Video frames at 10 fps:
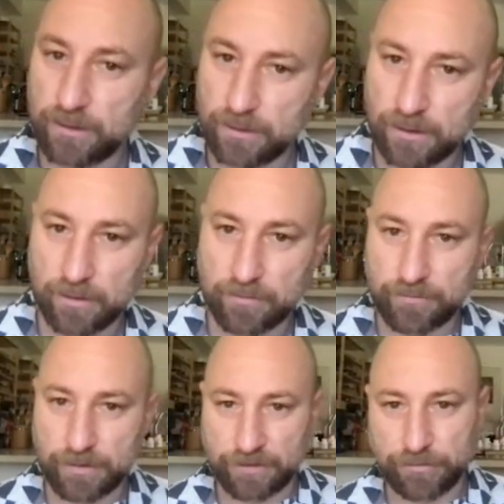
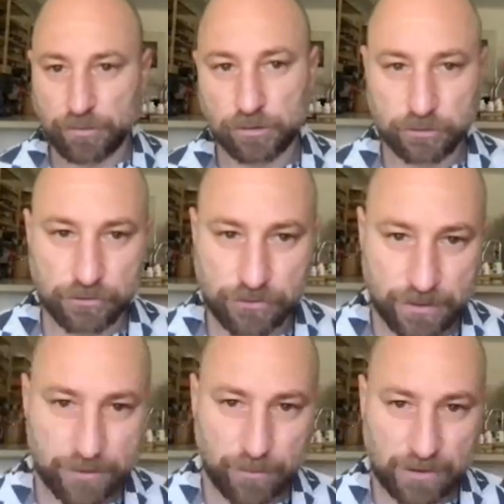culturally. Very
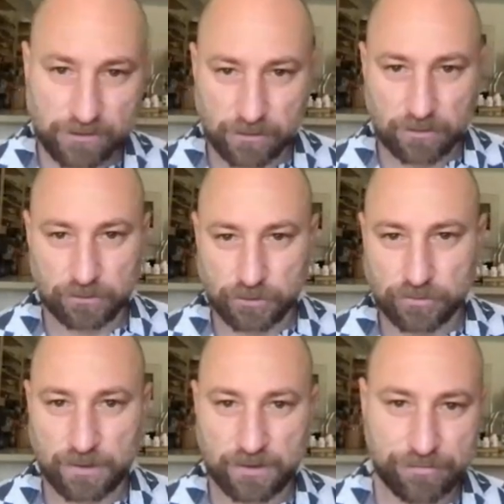few cultures do it.
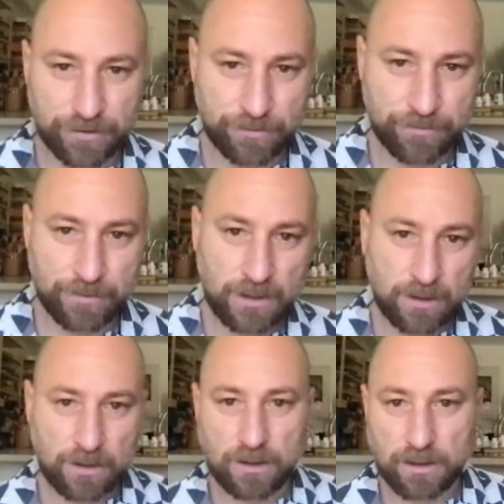Western culture is one of the
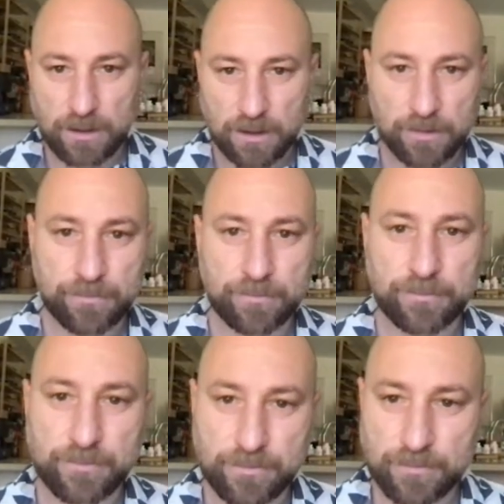few
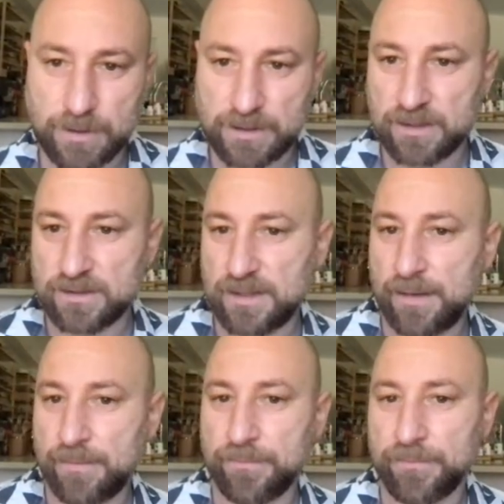
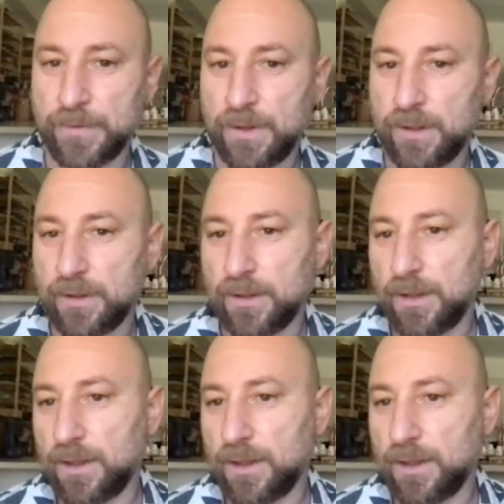that does that.